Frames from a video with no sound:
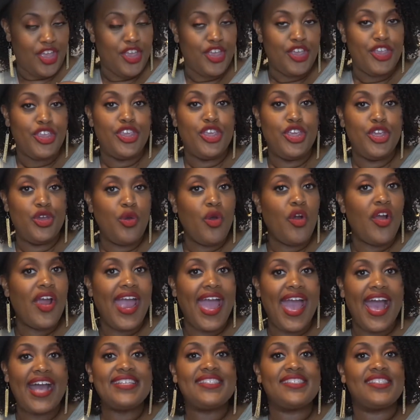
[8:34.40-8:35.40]
you are
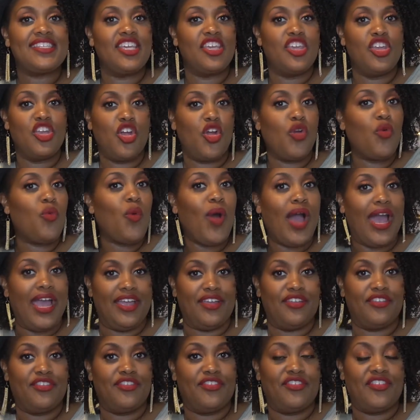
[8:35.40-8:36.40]
asking your
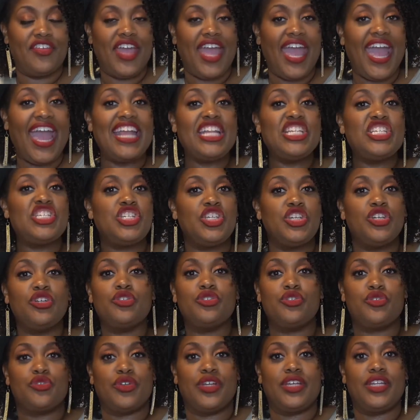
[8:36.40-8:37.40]
wife and
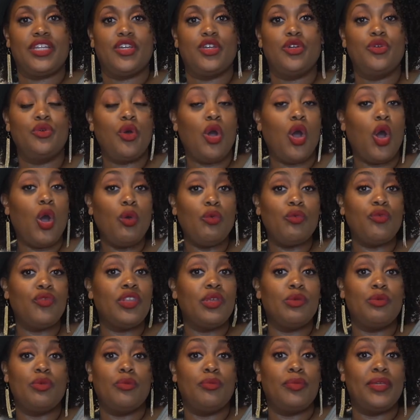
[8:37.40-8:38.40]
children, who
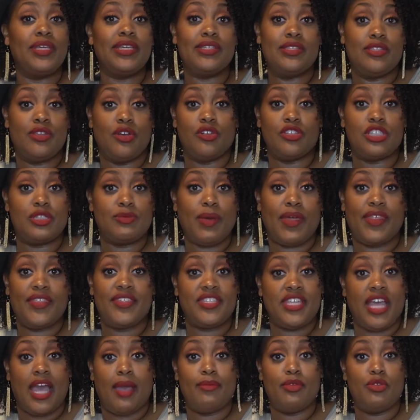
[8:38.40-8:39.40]
hopefully will be adults by the
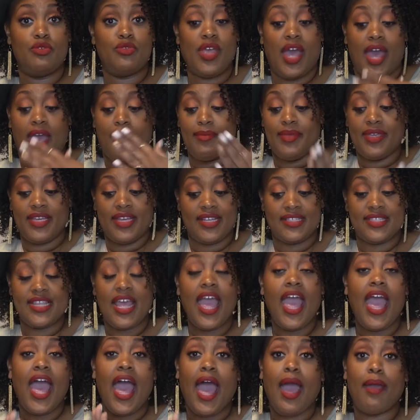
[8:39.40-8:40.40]
time you die, because
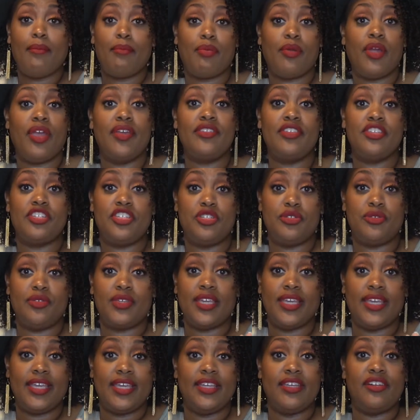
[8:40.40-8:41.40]
I pray that you
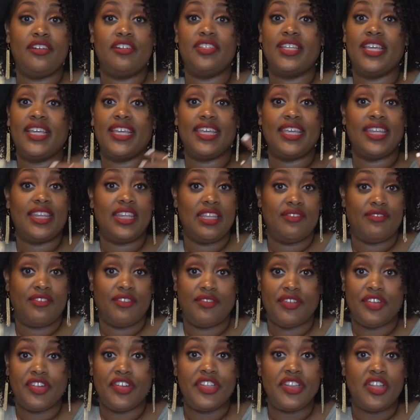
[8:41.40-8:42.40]
get healed and can live a
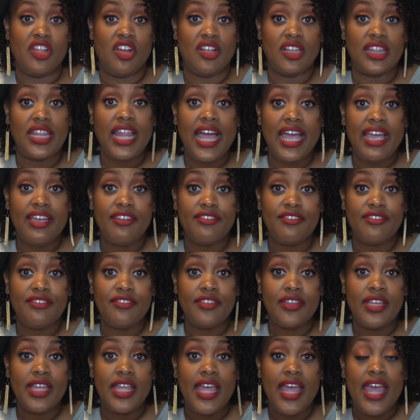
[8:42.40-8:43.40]
very long life,
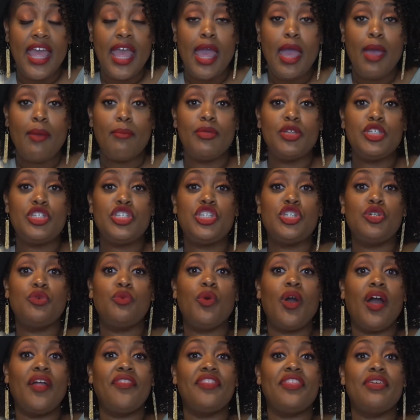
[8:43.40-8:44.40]
but you
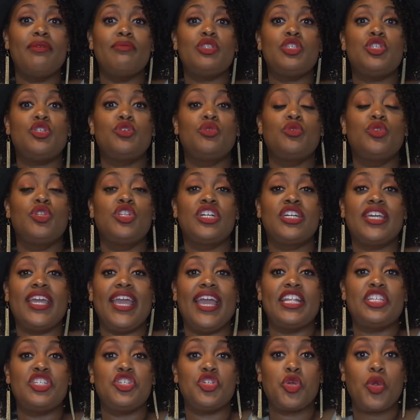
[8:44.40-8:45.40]
want them to look
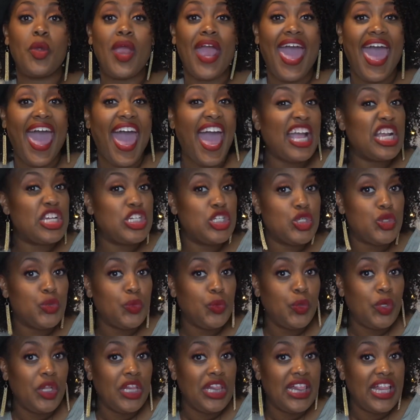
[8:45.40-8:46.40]
at your
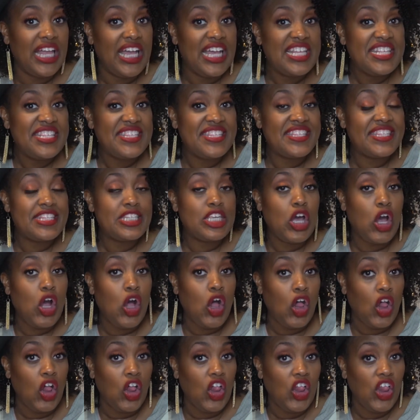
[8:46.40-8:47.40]
actual
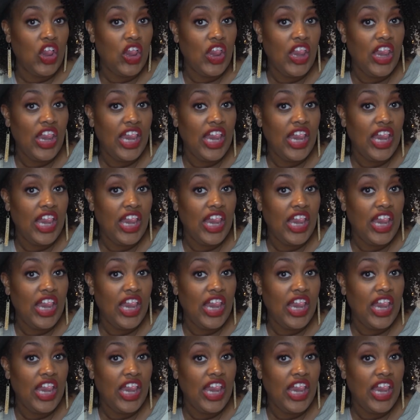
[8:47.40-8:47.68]
skull